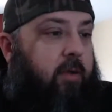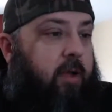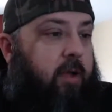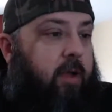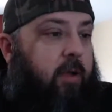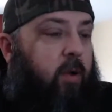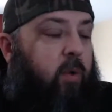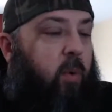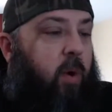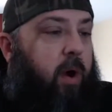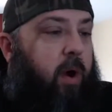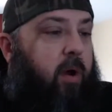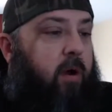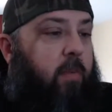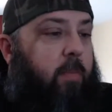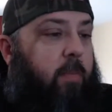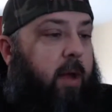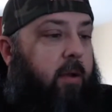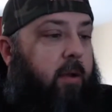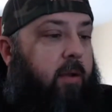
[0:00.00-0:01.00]
inquired
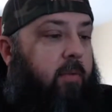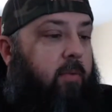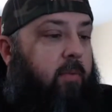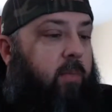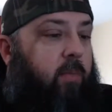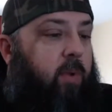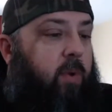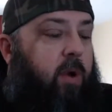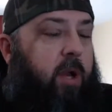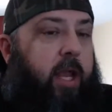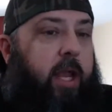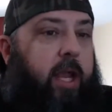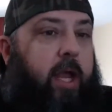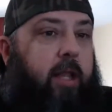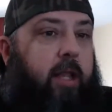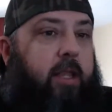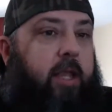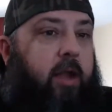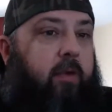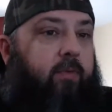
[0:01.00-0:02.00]
about where he got
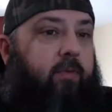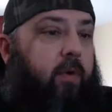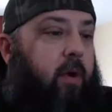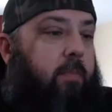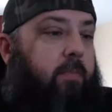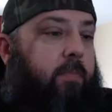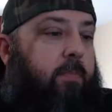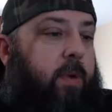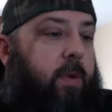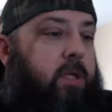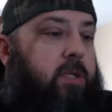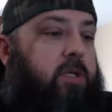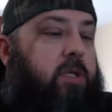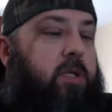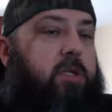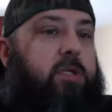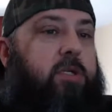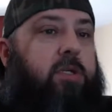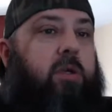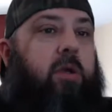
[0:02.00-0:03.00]
that from. But it's
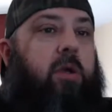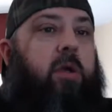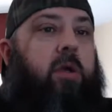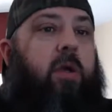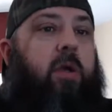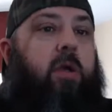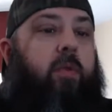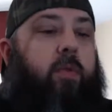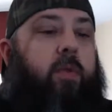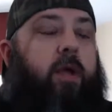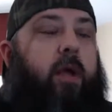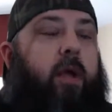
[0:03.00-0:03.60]
just, yeah, I love